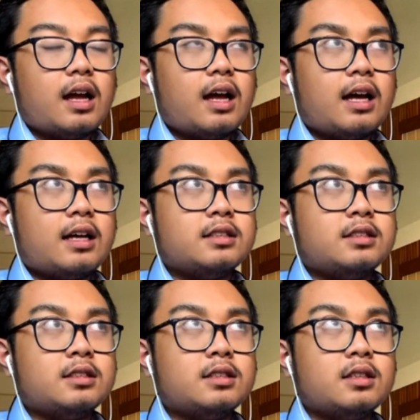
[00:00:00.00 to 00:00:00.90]
and
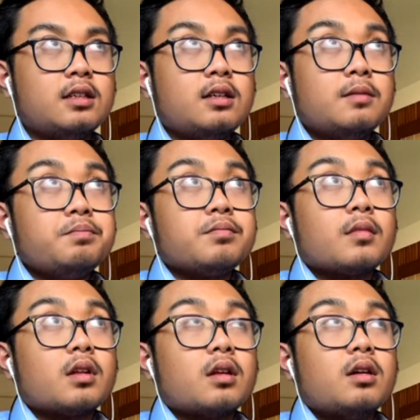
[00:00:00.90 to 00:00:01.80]

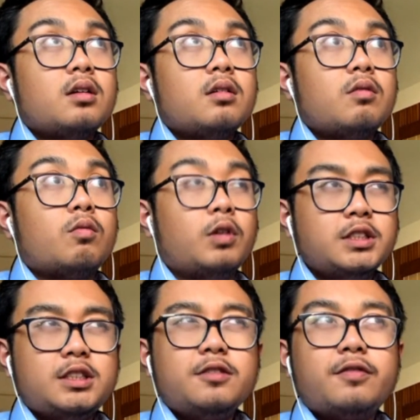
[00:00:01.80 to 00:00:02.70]
once
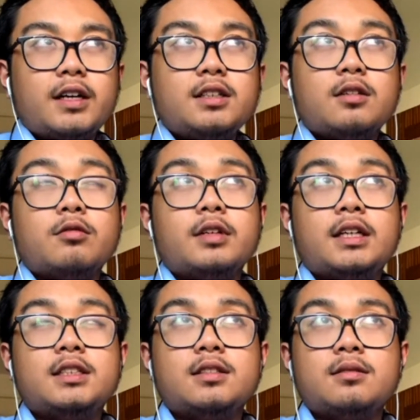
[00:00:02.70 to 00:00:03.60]
you find a
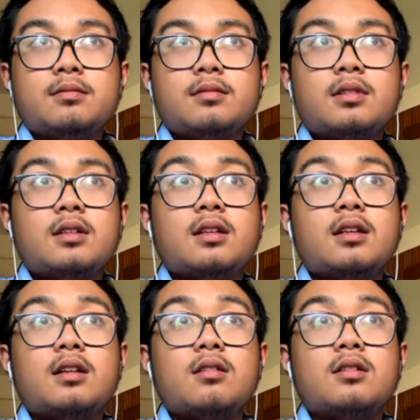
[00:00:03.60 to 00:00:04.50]
reason
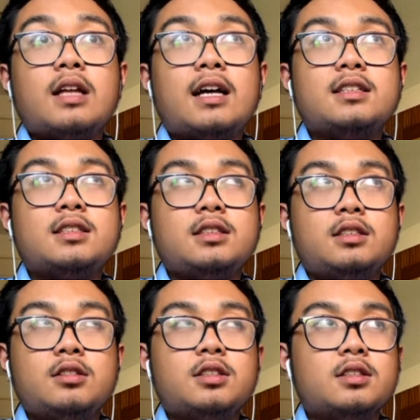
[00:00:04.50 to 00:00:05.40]
that you
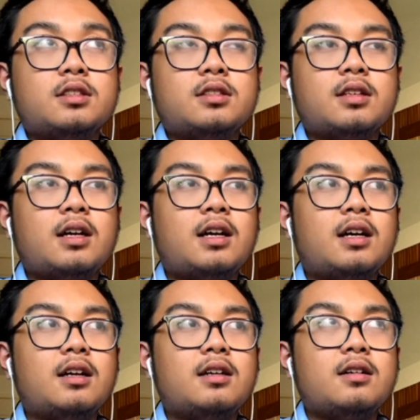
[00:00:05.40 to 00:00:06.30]
can uh,
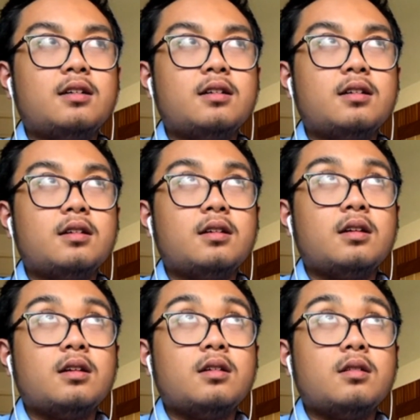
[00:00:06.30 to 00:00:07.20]

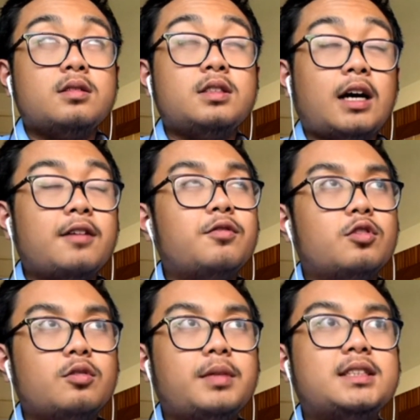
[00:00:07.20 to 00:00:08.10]
die for
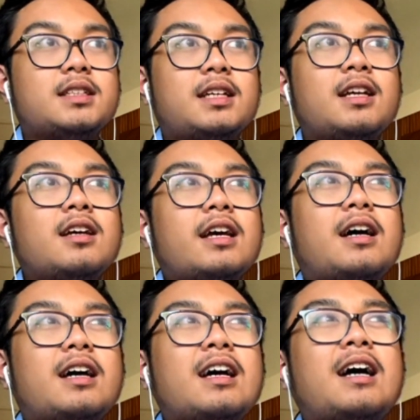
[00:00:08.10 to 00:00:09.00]
basically
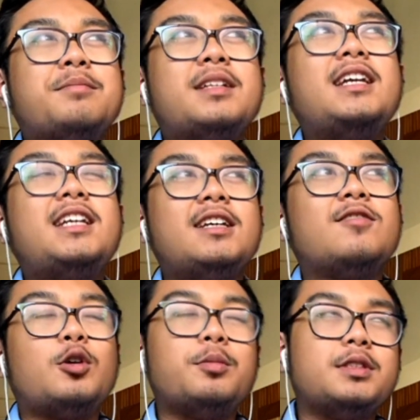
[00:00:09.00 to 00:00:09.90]
uh, i'm thinking of
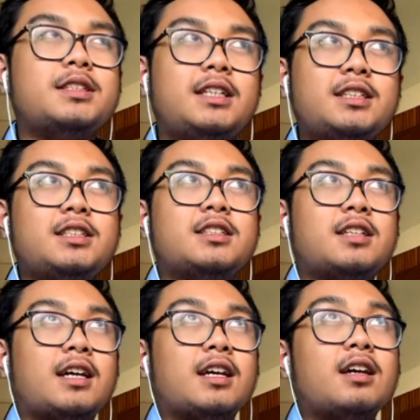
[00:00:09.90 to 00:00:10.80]
almost nietzsche's
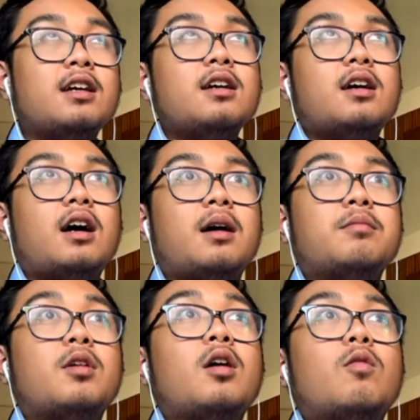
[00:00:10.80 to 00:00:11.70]
like um,
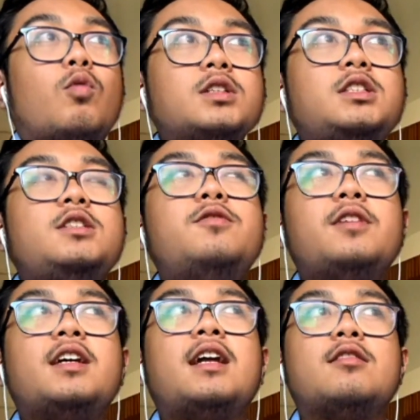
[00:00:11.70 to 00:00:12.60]
once you
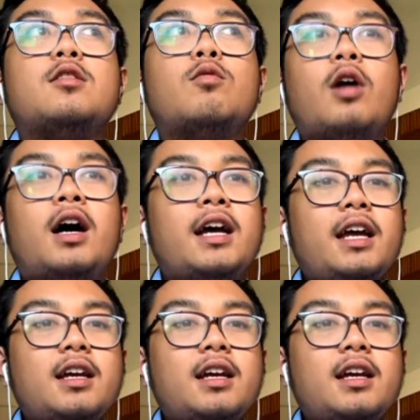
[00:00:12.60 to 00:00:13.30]
figured out the why